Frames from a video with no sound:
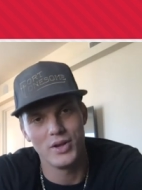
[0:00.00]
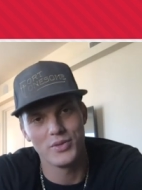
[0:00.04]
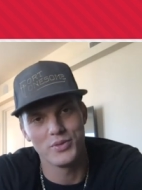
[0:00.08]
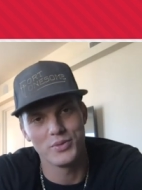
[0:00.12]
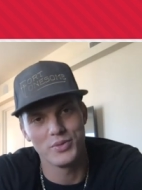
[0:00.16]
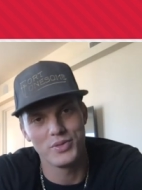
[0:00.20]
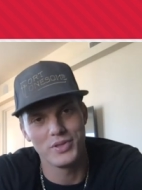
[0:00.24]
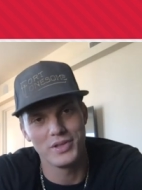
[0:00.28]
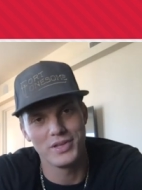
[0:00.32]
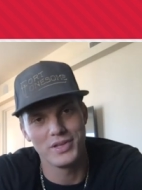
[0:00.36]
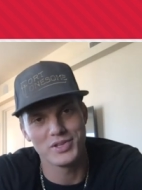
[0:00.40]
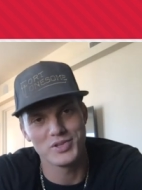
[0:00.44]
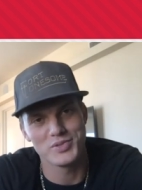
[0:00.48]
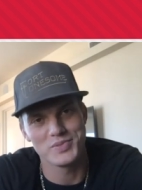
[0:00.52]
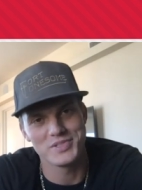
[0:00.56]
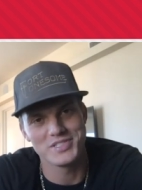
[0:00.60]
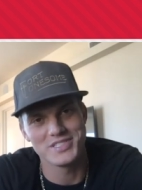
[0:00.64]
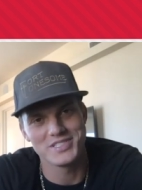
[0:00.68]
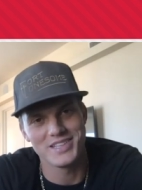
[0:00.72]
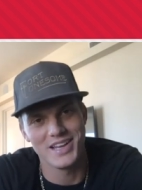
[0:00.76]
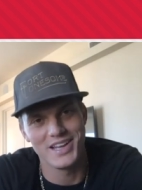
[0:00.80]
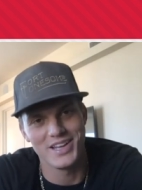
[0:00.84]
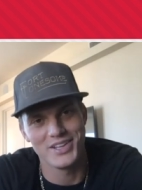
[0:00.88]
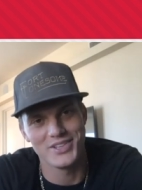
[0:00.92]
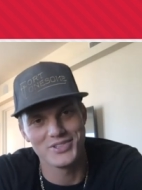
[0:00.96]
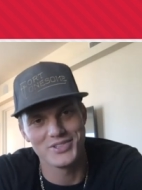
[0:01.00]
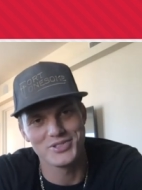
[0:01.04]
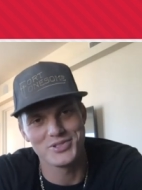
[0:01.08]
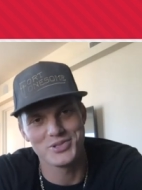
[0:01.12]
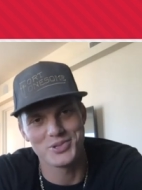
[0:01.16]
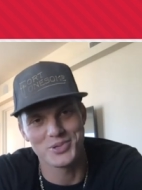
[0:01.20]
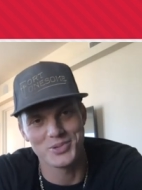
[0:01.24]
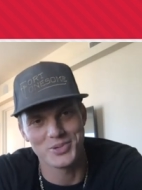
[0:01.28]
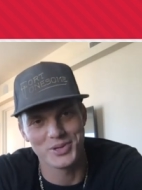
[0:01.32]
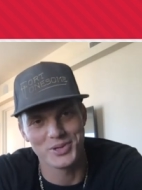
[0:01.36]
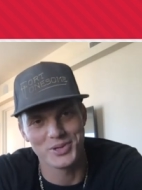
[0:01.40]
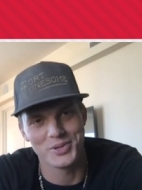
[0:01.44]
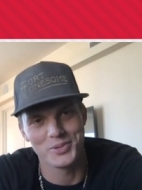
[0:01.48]
other things besides
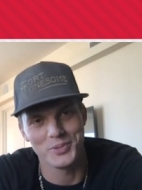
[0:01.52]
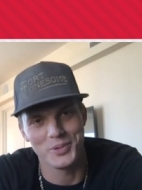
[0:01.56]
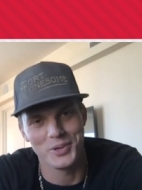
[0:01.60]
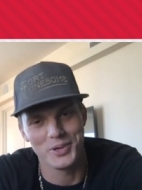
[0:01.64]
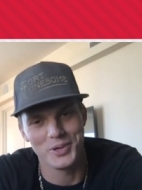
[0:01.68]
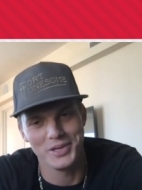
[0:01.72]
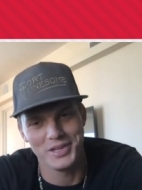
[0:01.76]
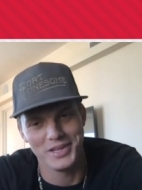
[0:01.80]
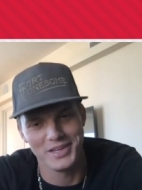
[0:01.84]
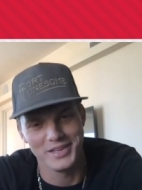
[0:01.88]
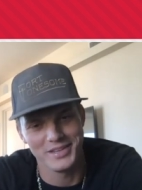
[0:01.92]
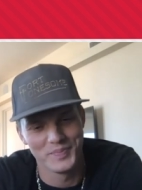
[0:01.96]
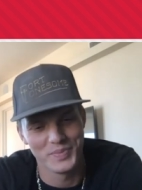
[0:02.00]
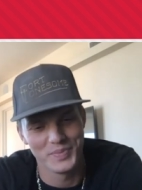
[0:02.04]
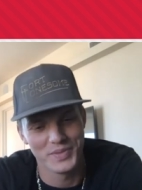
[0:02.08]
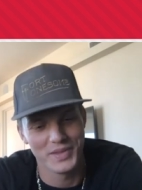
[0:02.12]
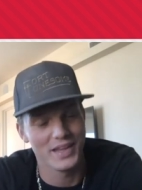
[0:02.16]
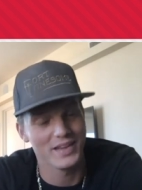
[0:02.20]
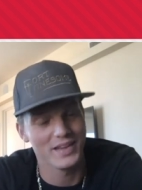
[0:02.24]
touring and working,